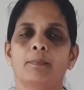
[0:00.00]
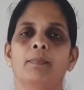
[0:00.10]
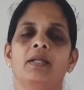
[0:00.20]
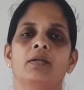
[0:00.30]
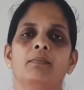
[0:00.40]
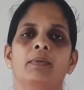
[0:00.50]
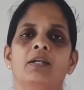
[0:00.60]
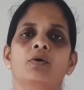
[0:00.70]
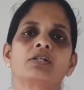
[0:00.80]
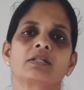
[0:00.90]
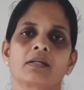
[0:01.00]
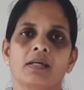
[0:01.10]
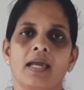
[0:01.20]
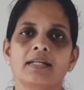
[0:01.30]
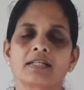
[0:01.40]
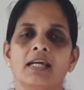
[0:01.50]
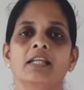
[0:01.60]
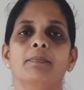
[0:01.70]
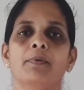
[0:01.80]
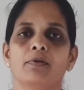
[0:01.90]
may not create
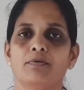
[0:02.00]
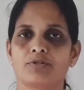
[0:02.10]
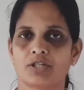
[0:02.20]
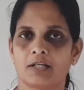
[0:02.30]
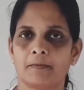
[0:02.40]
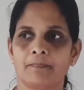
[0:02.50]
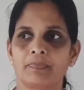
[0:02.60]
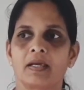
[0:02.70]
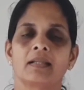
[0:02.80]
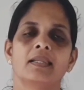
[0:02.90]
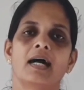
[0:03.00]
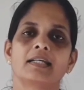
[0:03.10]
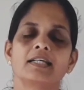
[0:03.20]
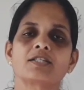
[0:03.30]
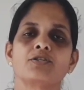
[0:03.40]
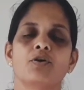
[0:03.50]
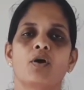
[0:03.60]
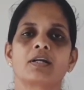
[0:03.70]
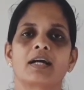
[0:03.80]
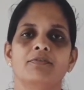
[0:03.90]
any pollution. That is
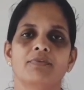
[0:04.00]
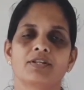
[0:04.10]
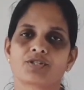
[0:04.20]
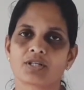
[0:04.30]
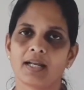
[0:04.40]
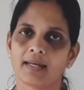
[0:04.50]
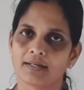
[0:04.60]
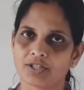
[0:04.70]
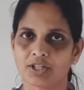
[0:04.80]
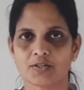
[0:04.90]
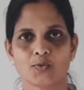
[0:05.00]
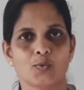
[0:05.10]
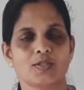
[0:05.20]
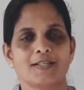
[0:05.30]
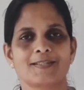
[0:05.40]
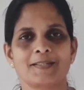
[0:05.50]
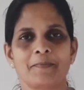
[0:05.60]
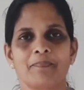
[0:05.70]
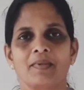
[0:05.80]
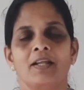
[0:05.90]
non-conventional energy resources.
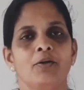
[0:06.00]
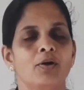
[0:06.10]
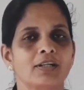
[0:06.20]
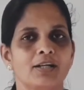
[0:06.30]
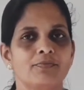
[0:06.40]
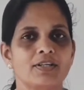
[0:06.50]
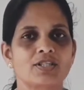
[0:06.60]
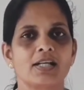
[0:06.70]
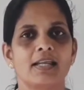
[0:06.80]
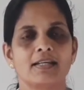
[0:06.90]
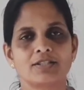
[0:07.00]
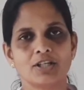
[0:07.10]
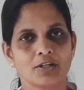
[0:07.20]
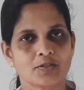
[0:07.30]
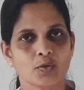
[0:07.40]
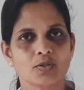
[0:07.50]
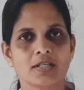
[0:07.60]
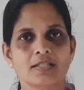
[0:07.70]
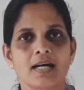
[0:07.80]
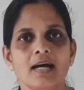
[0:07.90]
Non-conventional energy
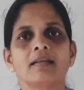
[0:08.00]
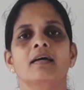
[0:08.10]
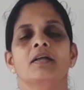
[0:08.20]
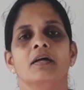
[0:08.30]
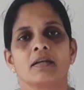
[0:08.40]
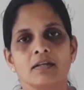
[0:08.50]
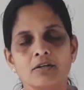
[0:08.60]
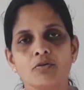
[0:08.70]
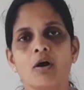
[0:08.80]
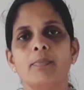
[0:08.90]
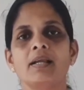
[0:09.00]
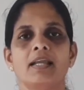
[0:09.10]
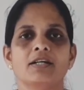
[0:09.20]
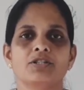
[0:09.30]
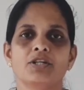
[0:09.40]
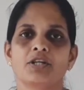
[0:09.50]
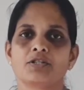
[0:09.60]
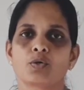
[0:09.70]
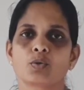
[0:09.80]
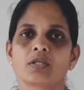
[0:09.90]
resources are renewable energy
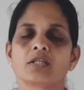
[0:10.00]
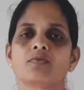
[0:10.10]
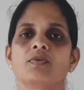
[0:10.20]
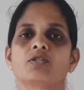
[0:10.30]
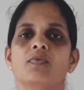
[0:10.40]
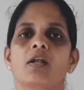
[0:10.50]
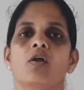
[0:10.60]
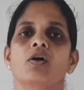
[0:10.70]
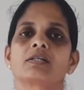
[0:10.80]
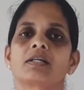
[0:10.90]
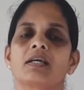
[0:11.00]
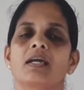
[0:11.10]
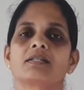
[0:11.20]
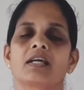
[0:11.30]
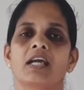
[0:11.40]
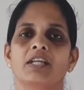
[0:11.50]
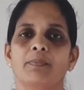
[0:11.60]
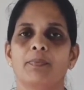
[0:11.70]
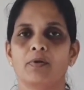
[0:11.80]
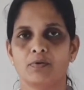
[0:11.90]
resources which will not create
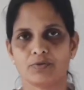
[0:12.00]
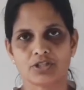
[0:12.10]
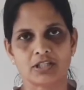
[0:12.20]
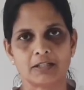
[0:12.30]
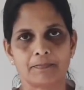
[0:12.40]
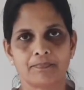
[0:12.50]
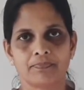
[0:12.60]
any pollution.